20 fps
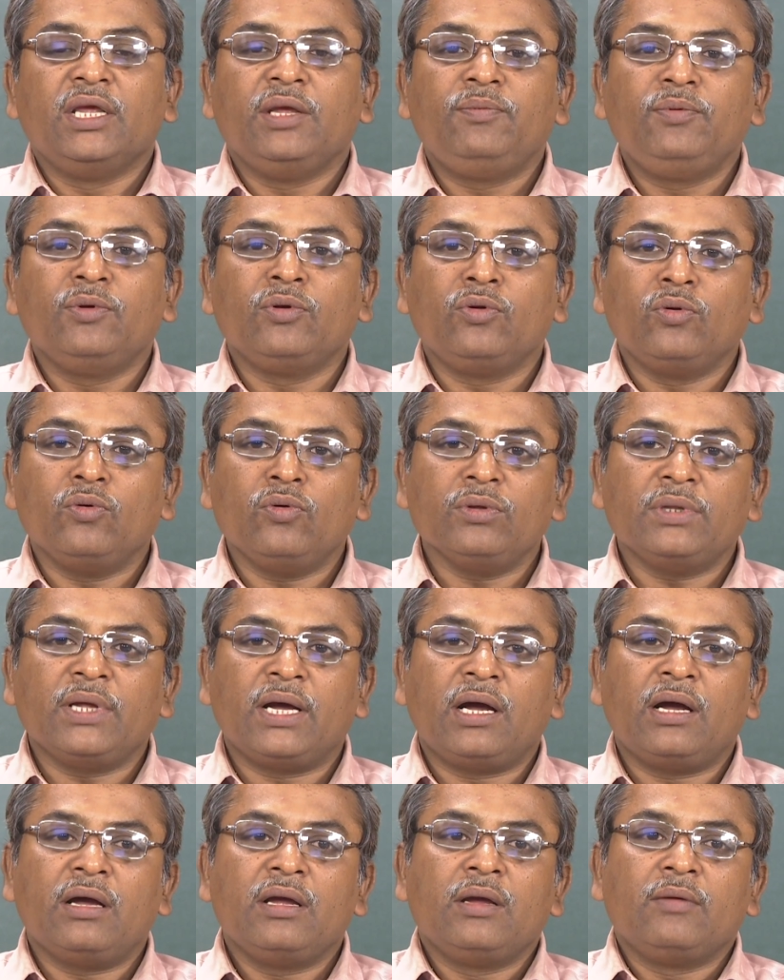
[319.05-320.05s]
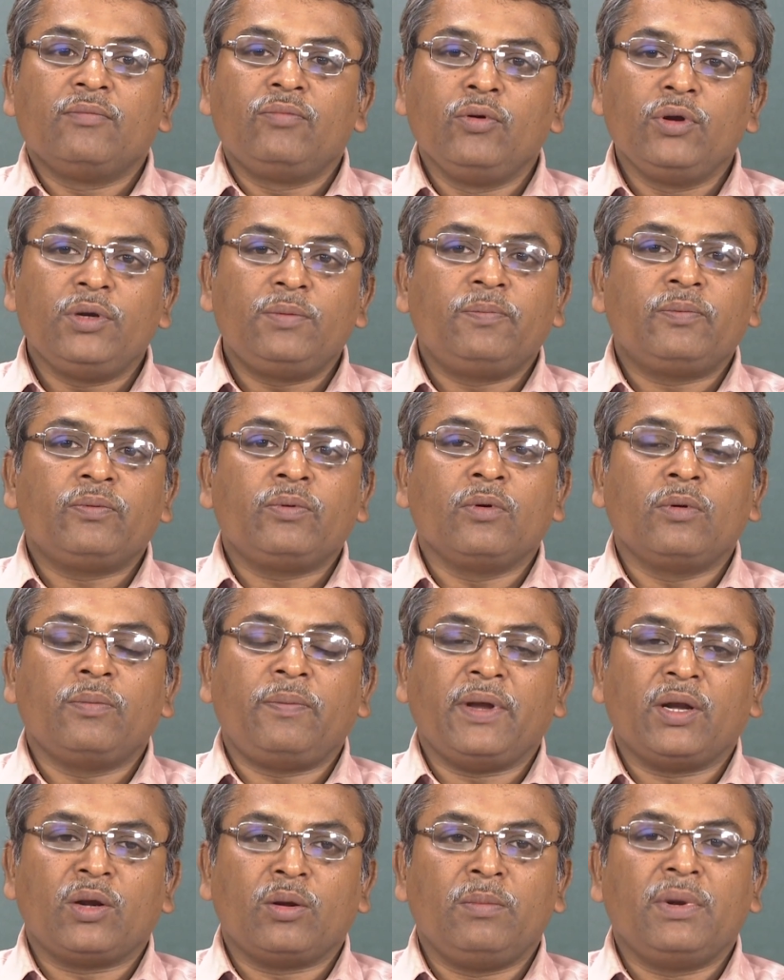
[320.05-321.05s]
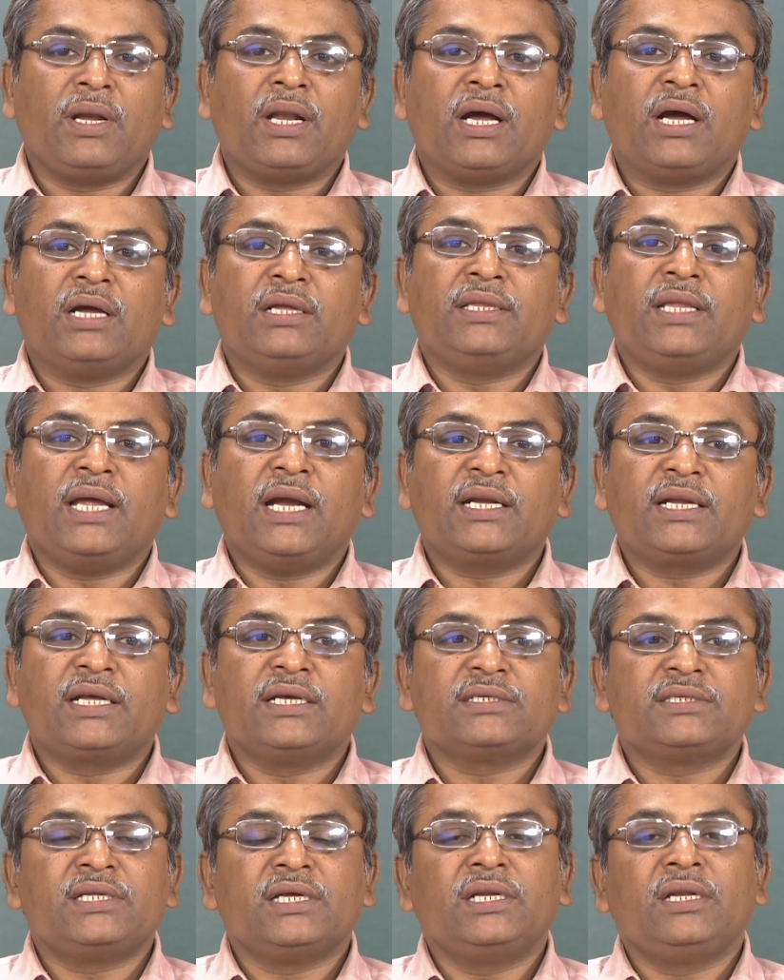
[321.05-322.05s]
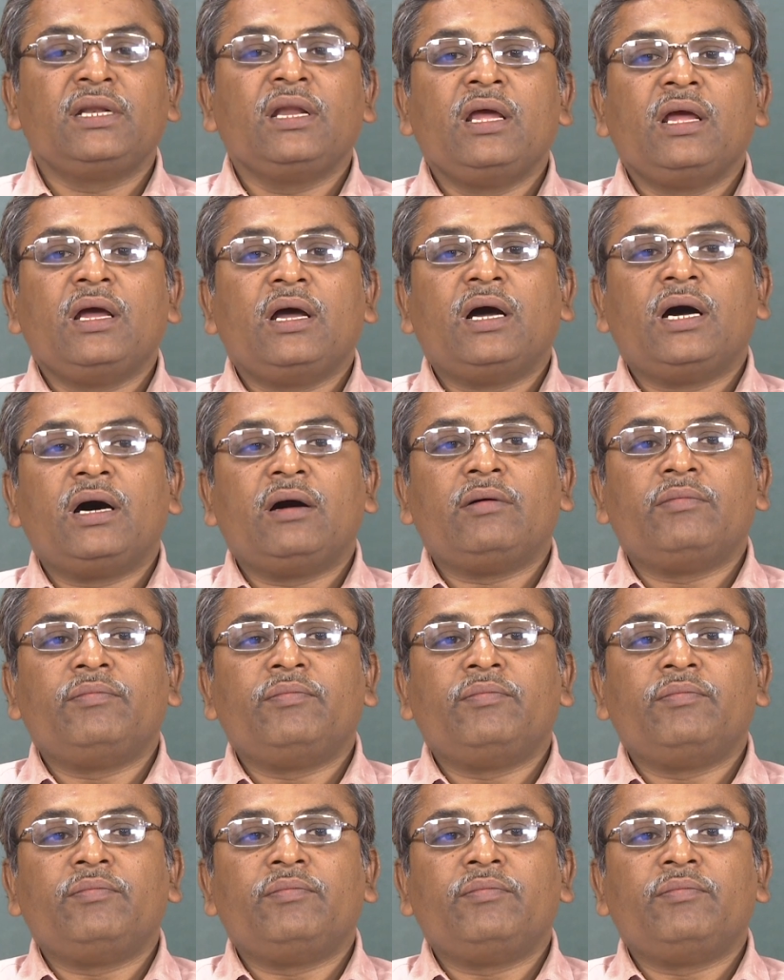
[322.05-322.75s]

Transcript: If you know the fluid flow phenomena in that case then uh,